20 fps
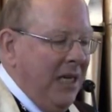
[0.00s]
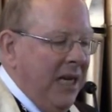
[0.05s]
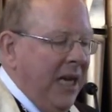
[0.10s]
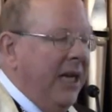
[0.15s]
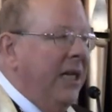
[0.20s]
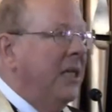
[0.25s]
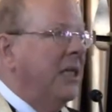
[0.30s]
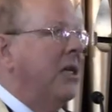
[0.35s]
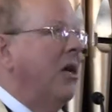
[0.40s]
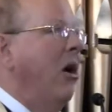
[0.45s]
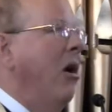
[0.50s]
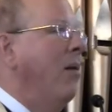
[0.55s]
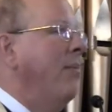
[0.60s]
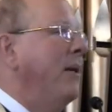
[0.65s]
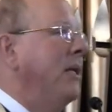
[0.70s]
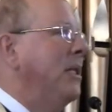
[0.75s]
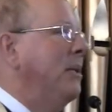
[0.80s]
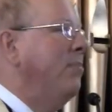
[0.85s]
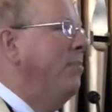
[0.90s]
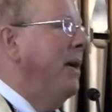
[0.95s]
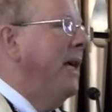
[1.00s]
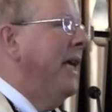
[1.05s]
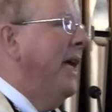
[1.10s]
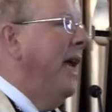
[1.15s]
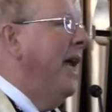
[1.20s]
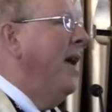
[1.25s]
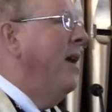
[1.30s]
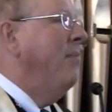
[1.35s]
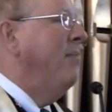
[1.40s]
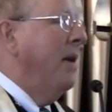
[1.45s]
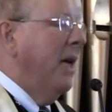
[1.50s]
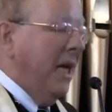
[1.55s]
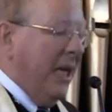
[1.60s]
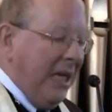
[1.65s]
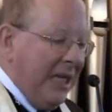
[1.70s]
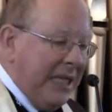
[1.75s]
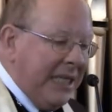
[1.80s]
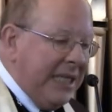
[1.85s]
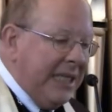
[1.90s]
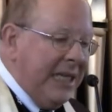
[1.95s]
and his garments became
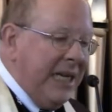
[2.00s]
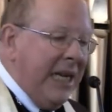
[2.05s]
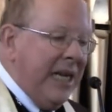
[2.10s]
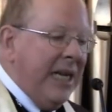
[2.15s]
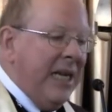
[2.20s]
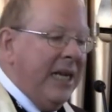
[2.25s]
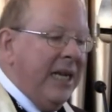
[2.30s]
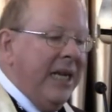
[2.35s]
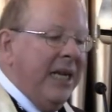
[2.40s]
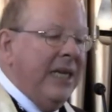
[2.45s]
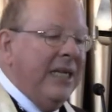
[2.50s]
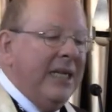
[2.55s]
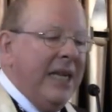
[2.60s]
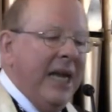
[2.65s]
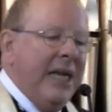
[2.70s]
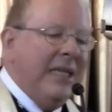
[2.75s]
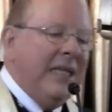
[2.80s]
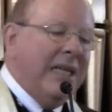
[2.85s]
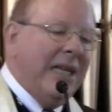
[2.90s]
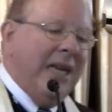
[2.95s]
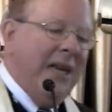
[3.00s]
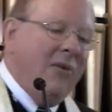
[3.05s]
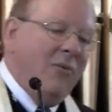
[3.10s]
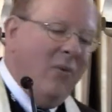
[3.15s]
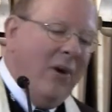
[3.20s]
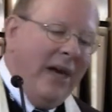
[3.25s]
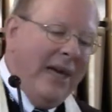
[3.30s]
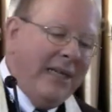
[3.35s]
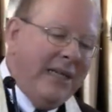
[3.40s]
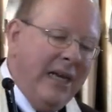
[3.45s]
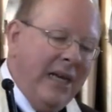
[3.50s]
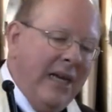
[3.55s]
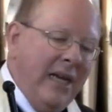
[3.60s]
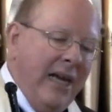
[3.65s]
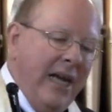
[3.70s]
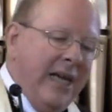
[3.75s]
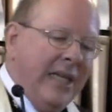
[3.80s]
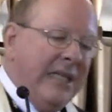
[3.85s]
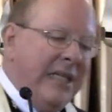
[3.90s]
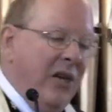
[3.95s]
glistening intensely white
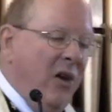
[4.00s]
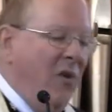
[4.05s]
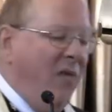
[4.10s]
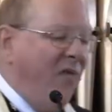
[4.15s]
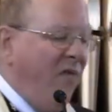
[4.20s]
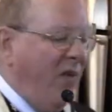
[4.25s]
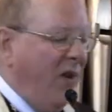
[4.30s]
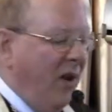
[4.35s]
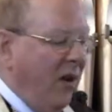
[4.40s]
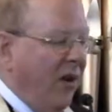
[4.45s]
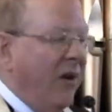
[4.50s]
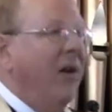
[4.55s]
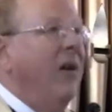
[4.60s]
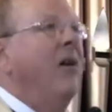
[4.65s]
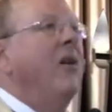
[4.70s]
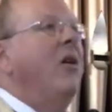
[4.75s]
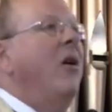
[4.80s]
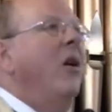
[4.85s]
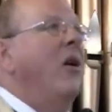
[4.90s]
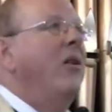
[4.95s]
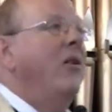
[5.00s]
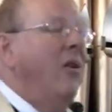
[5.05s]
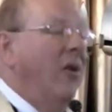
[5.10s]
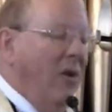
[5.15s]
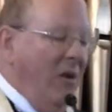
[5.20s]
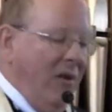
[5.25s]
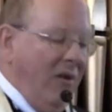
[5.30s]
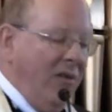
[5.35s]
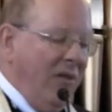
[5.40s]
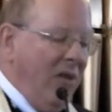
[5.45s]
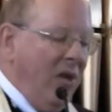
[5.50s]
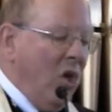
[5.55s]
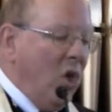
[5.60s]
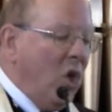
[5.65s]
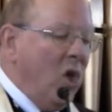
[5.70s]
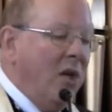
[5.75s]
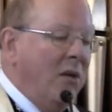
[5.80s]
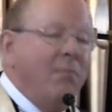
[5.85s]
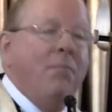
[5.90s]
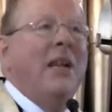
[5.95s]
as no fuller on earth
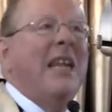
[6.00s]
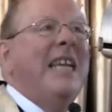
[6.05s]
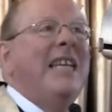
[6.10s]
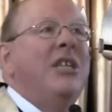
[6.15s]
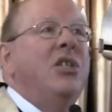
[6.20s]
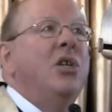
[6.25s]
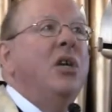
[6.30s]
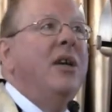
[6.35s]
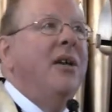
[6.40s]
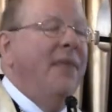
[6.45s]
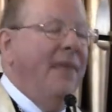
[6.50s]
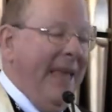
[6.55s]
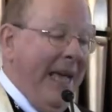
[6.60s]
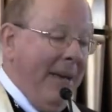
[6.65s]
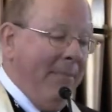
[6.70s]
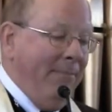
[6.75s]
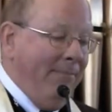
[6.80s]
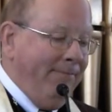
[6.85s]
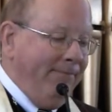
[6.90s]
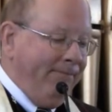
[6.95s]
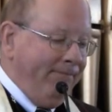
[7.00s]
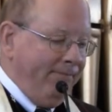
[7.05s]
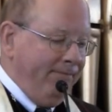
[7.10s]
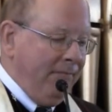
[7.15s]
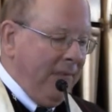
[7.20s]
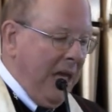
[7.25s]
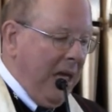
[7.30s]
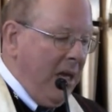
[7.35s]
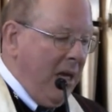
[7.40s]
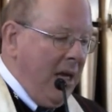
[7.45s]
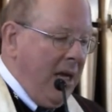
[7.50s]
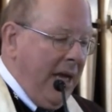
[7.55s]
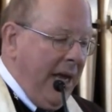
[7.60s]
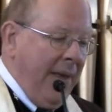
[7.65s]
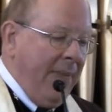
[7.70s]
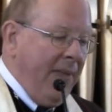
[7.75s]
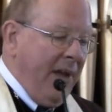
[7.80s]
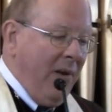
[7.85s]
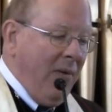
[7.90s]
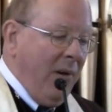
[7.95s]
could bleach them.
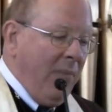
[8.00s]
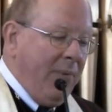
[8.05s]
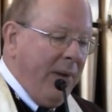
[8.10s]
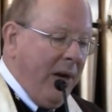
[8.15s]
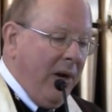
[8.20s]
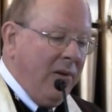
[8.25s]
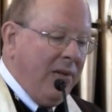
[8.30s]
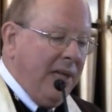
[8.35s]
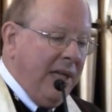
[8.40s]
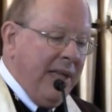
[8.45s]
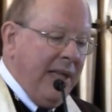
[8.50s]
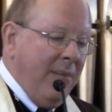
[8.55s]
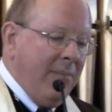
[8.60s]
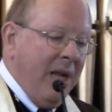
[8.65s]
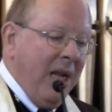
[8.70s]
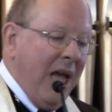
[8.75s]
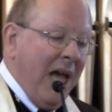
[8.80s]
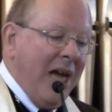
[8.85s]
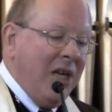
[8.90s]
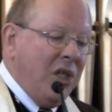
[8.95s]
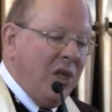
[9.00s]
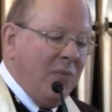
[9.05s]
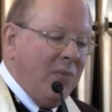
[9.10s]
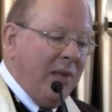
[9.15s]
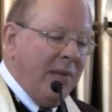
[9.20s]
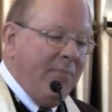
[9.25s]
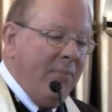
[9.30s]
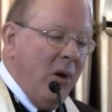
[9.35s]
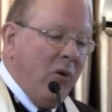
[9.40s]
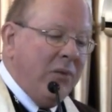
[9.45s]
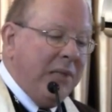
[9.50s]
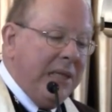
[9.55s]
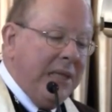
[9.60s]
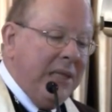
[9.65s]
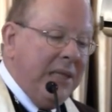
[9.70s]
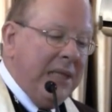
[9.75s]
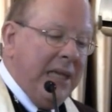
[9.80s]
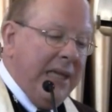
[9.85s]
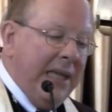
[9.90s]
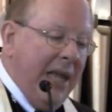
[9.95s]
And there appeared to them Elijah with
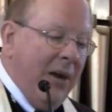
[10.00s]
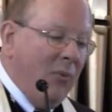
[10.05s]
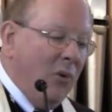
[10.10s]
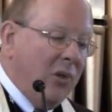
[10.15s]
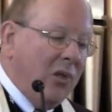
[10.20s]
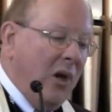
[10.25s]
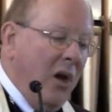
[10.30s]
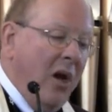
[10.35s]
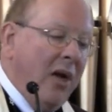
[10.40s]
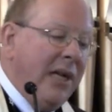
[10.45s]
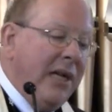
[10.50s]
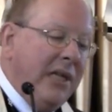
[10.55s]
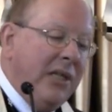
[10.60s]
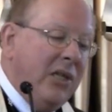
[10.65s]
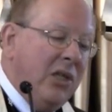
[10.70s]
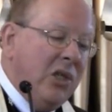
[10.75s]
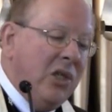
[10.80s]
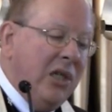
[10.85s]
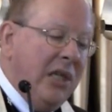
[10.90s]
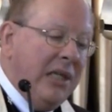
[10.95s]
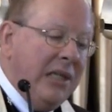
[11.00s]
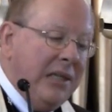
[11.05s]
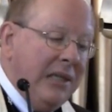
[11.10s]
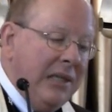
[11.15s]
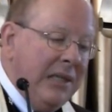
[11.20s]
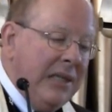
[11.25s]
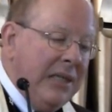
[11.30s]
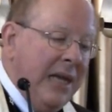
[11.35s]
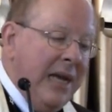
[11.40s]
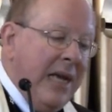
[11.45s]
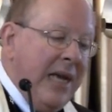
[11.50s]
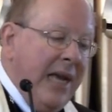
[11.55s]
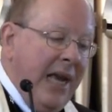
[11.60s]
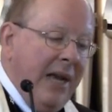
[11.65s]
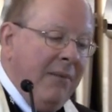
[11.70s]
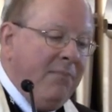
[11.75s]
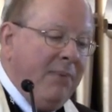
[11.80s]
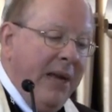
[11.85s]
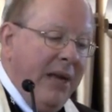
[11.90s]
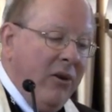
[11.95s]
Moses, and they were talking to Jesus.
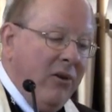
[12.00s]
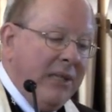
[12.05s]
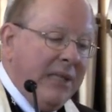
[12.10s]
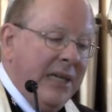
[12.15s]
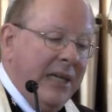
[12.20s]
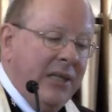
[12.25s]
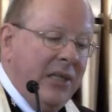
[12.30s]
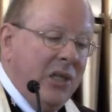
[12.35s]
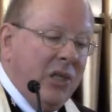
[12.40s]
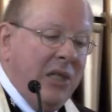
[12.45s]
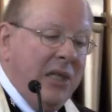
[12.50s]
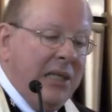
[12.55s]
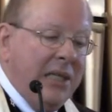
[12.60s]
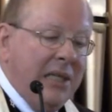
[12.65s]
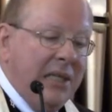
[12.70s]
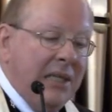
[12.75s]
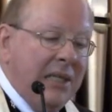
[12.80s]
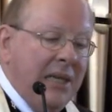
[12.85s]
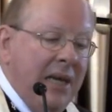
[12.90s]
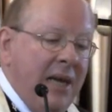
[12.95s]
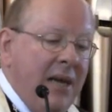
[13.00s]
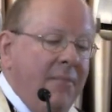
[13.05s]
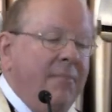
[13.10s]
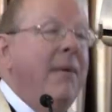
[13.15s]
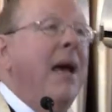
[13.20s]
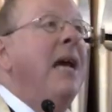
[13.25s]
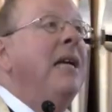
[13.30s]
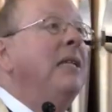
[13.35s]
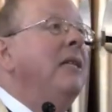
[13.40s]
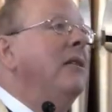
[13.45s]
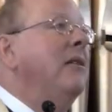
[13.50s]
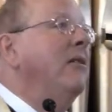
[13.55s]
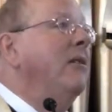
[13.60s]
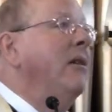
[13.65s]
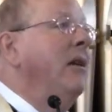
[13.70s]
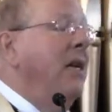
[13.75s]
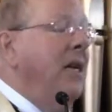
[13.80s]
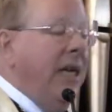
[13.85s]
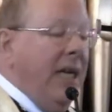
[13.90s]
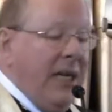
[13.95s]
And Peter said to Jesus,
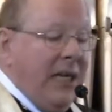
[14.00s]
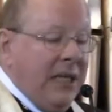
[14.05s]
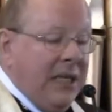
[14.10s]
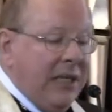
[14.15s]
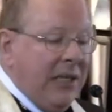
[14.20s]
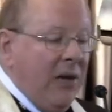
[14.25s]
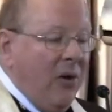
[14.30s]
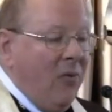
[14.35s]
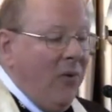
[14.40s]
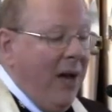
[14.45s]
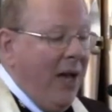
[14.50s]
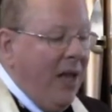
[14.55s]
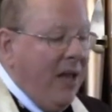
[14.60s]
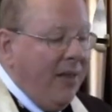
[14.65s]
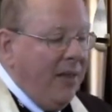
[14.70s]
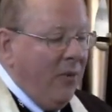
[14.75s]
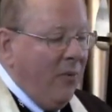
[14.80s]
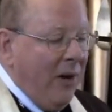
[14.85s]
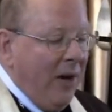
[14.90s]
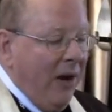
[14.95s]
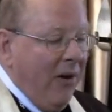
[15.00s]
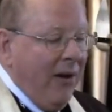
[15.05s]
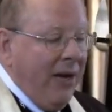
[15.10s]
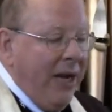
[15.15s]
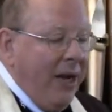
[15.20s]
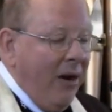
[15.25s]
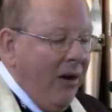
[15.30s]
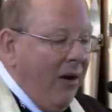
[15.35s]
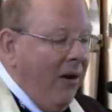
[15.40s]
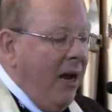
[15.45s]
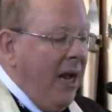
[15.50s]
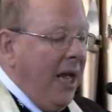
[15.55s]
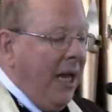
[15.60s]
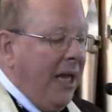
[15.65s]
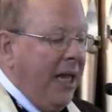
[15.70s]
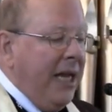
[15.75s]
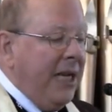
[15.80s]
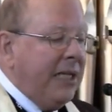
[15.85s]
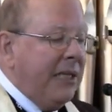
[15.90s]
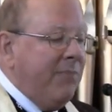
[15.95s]
Master, it is so well that we are here.
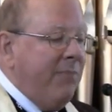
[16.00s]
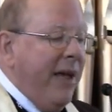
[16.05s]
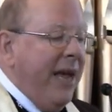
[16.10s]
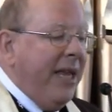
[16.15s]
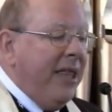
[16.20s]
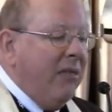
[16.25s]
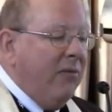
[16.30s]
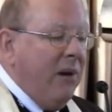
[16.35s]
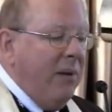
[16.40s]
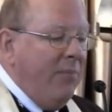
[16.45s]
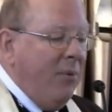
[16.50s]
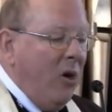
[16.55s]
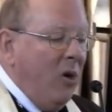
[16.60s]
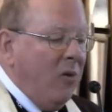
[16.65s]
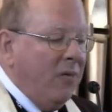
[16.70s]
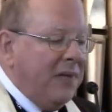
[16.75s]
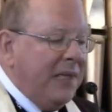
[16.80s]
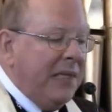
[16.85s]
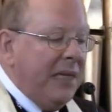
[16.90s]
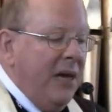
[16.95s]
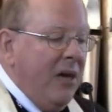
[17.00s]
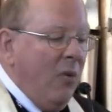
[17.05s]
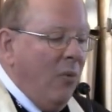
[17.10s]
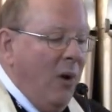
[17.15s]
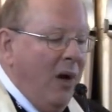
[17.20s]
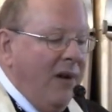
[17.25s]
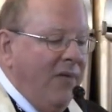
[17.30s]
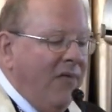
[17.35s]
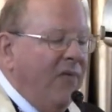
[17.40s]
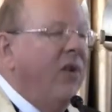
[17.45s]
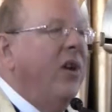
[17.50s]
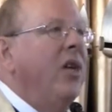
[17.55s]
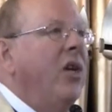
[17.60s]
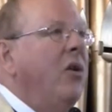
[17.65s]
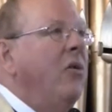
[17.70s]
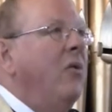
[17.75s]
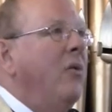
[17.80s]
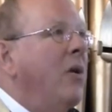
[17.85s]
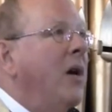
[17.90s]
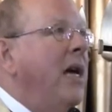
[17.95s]
Let us make three booths one for
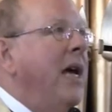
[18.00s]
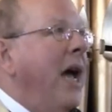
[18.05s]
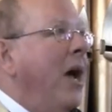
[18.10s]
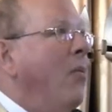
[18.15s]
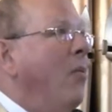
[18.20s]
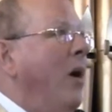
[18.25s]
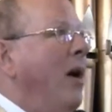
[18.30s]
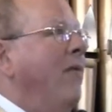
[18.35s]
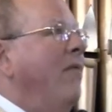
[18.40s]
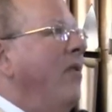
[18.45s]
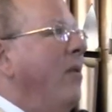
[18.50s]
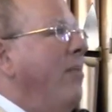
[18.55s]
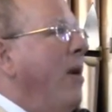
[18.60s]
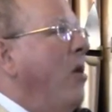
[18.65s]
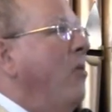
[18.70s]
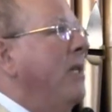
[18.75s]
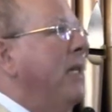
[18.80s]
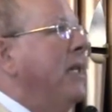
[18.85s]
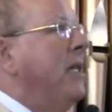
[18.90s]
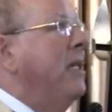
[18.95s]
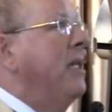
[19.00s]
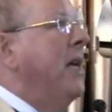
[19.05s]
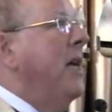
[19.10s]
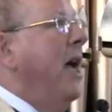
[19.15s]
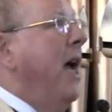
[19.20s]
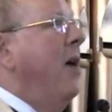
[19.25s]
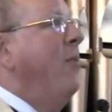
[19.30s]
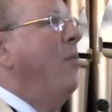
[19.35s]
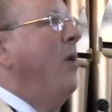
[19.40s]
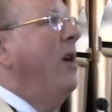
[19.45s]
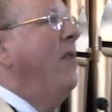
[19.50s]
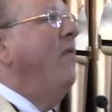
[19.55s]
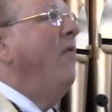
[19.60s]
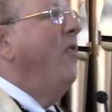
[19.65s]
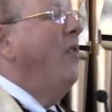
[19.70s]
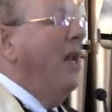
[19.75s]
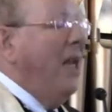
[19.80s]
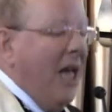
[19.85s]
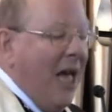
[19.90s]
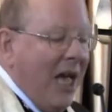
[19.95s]
you, and one for Moses, and one
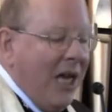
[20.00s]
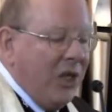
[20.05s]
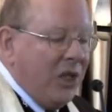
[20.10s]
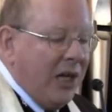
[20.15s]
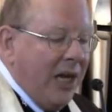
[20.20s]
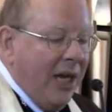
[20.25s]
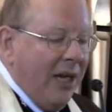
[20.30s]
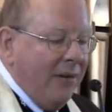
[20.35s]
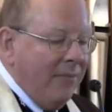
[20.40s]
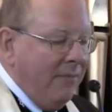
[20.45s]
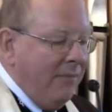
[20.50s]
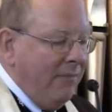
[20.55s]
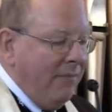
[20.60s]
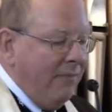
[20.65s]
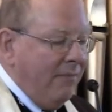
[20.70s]
for Elijah.